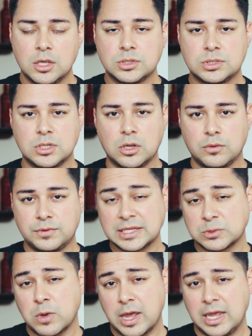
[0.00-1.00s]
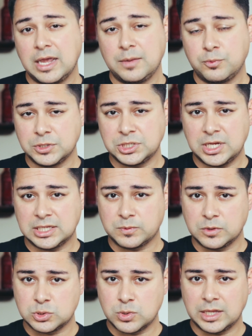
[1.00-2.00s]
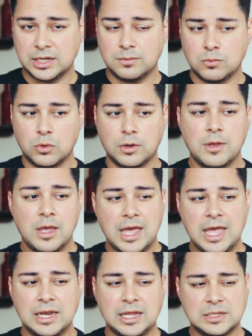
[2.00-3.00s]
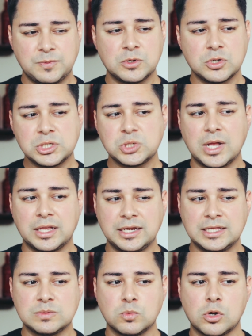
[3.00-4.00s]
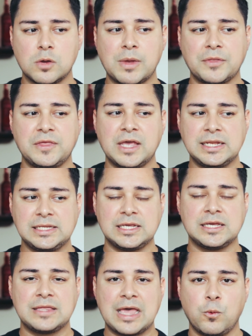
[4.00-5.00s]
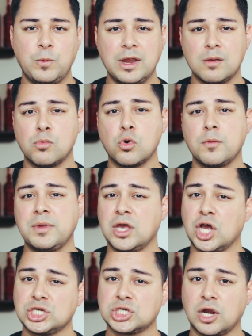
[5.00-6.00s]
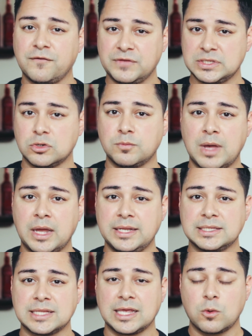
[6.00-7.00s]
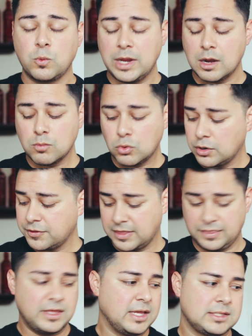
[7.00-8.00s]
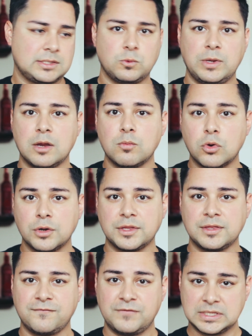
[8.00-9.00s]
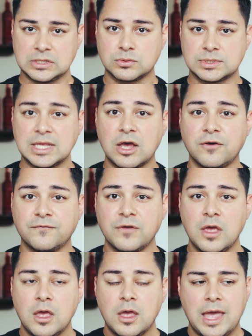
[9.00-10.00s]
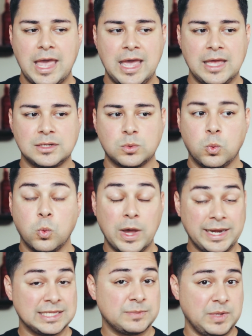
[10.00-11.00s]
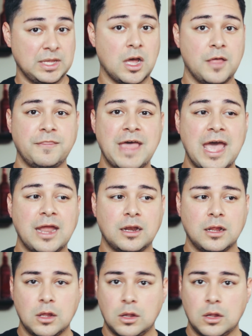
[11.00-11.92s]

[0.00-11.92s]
So that's why I appreciate spirituality more. And spirituality is more about the idea that we are more beyond our physical bodies. Like, we are more than this. We are more than the physical self. And what is beyond that?